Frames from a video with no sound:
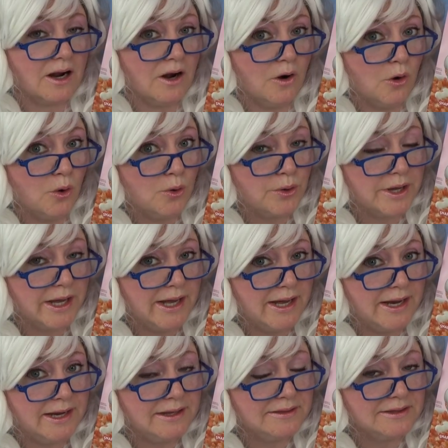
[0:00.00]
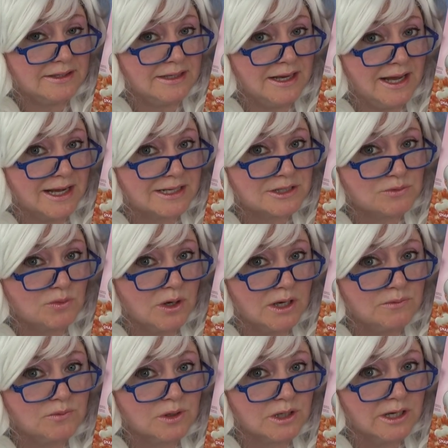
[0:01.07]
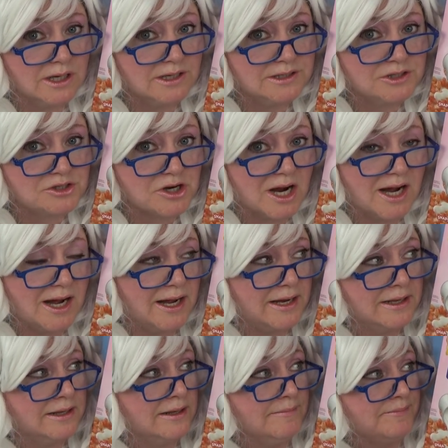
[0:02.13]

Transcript: Okay, the next one we're gonna try